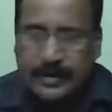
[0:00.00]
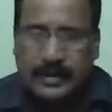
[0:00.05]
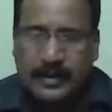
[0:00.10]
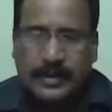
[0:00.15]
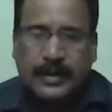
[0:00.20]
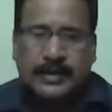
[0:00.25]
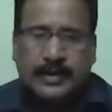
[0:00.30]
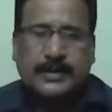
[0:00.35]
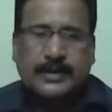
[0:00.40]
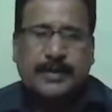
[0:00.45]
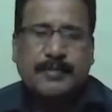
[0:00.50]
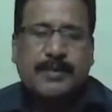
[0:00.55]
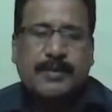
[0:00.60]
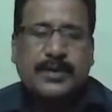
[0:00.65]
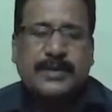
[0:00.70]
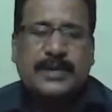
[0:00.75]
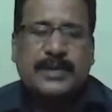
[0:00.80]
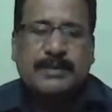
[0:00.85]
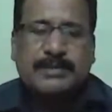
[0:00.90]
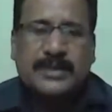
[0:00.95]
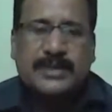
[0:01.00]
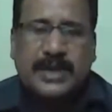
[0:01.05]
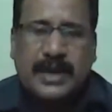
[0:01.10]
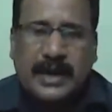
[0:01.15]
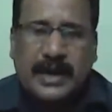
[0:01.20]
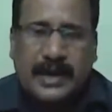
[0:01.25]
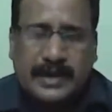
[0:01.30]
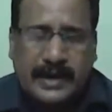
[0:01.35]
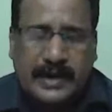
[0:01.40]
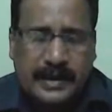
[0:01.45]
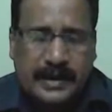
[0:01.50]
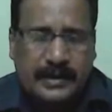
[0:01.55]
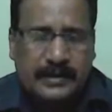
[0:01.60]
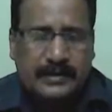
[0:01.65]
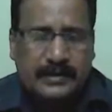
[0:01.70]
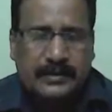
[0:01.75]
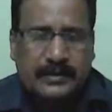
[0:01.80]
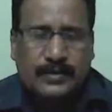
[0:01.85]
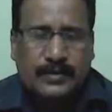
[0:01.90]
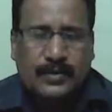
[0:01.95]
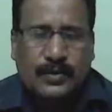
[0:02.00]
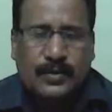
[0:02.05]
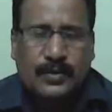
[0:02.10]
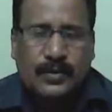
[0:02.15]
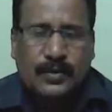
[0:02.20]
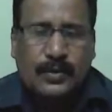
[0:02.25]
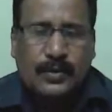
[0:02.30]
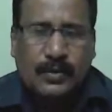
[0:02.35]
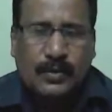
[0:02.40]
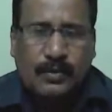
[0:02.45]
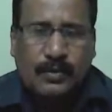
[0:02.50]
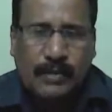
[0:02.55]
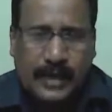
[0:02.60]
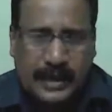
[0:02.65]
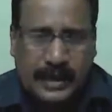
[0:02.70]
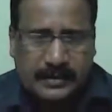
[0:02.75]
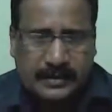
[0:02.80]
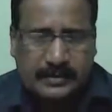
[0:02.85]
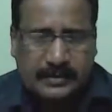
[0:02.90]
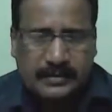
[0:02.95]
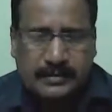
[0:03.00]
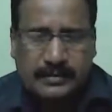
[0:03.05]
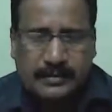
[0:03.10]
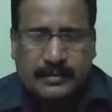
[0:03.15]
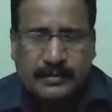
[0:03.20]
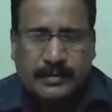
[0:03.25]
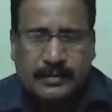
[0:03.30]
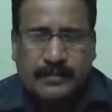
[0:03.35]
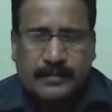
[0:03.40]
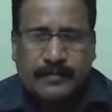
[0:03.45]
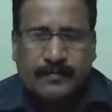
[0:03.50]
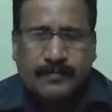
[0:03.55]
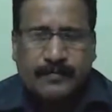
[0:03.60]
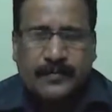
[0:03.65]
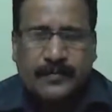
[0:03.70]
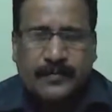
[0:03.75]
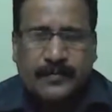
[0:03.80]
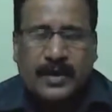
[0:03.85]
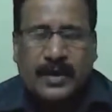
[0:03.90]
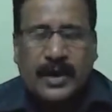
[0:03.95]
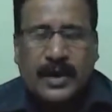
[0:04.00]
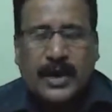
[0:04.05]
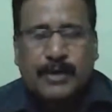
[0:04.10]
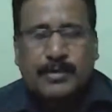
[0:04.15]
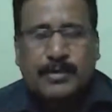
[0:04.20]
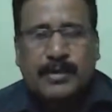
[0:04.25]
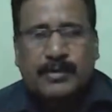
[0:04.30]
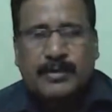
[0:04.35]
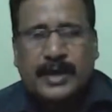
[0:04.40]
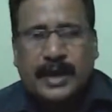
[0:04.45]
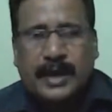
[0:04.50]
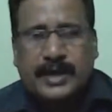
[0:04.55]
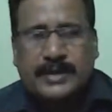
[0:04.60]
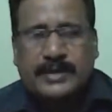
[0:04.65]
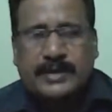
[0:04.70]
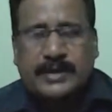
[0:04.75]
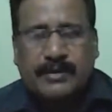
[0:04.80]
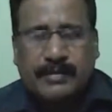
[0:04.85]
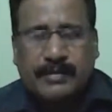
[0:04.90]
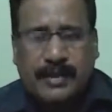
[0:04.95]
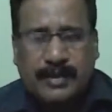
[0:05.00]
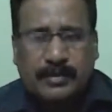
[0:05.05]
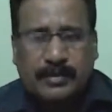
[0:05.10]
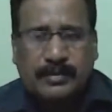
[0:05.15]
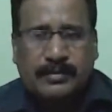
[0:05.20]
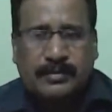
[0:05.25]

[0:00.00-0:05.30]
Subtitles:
Suppose I am selecting row 1. How can you get the value?